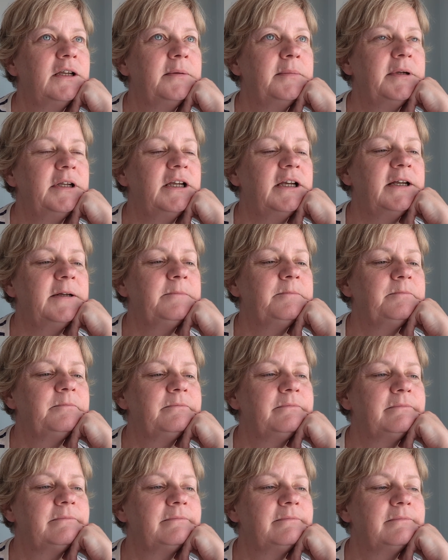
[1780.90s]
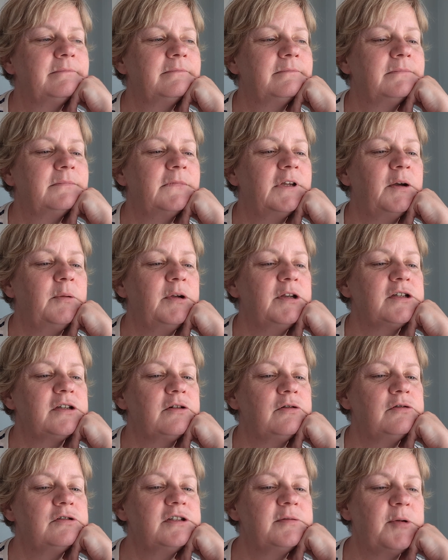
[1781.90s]
But yeah, I wait
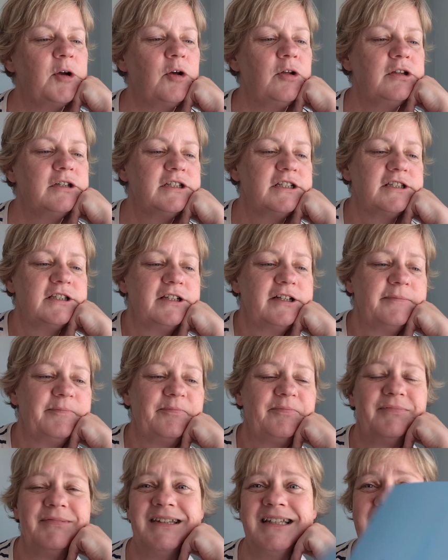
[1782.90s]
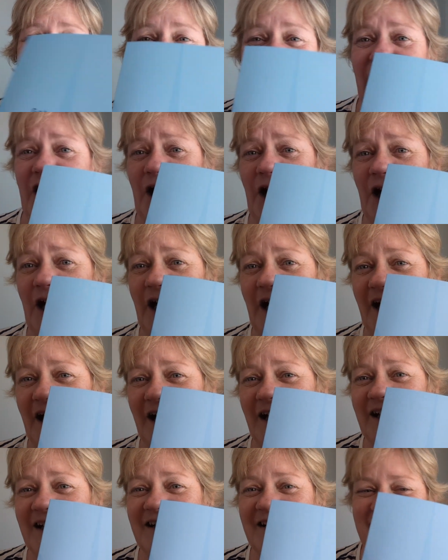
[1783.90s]
till I go to my holidays. Like,
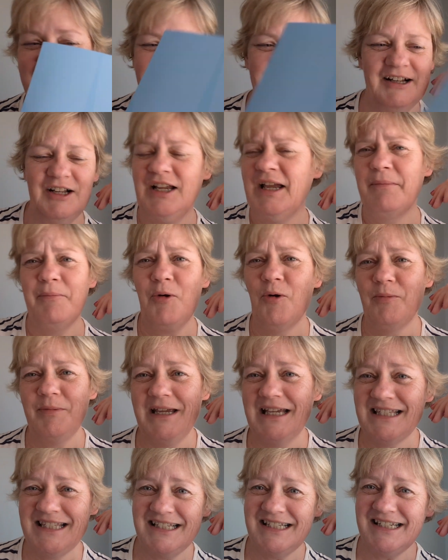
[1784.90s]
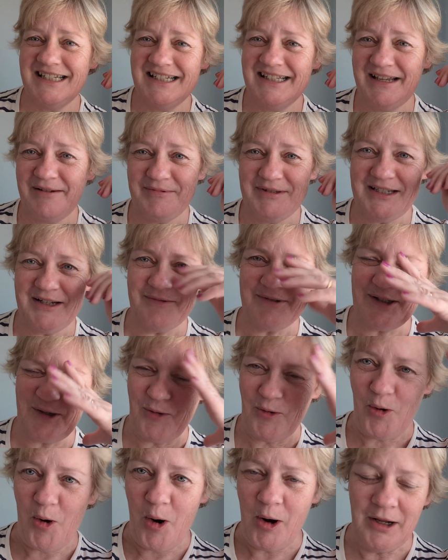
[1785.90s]
ta-da! I came home yesterday and I was there. I was
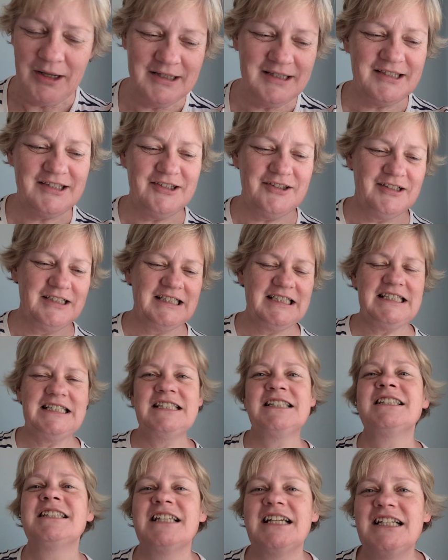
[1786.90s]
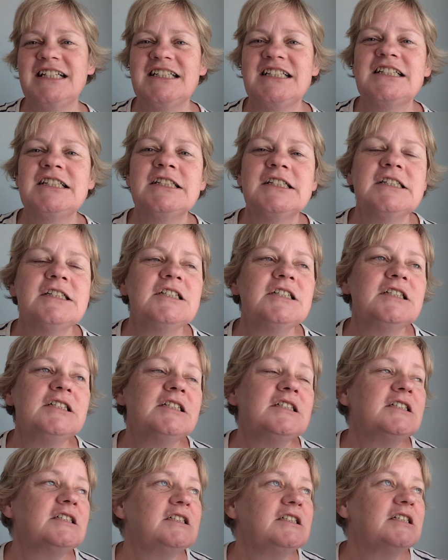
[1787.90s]
like, oh, so excited.
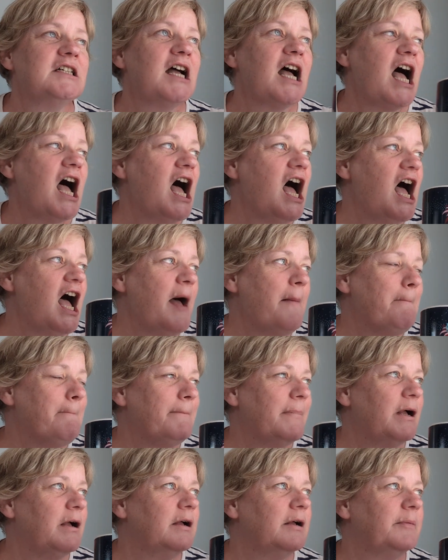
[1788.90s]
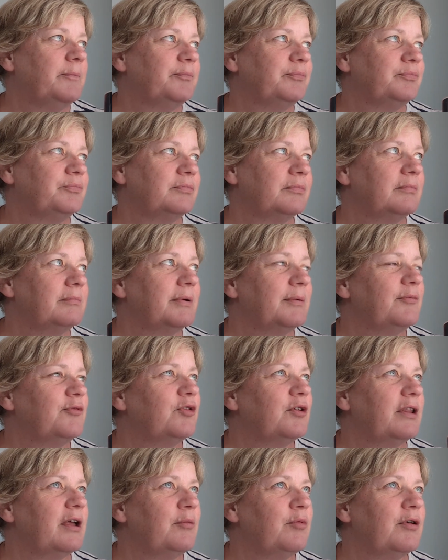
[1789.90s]
But
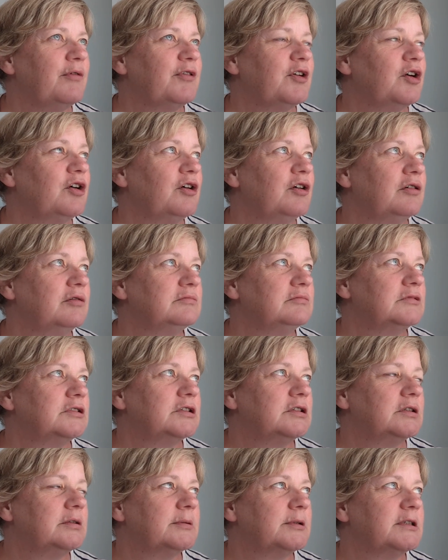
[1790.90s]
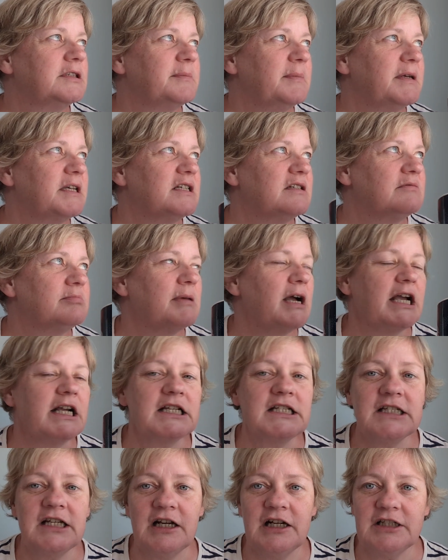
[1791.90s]
before that, what have I got? Oh, we're going to Michael
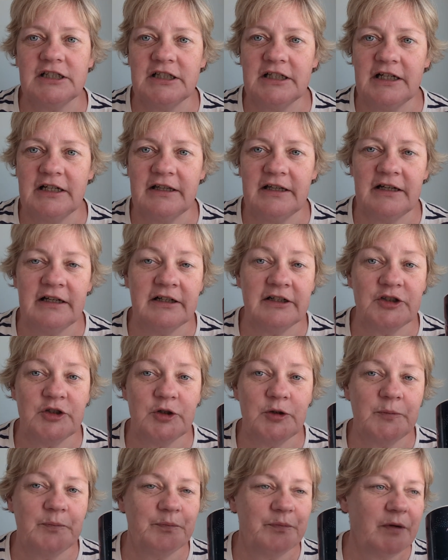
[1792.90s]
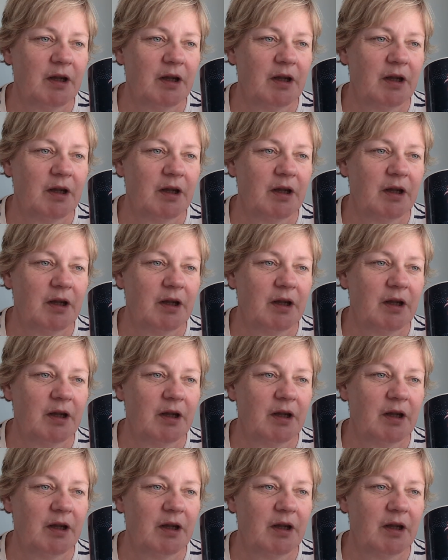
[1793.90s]
McIntyre tonight at Hydro.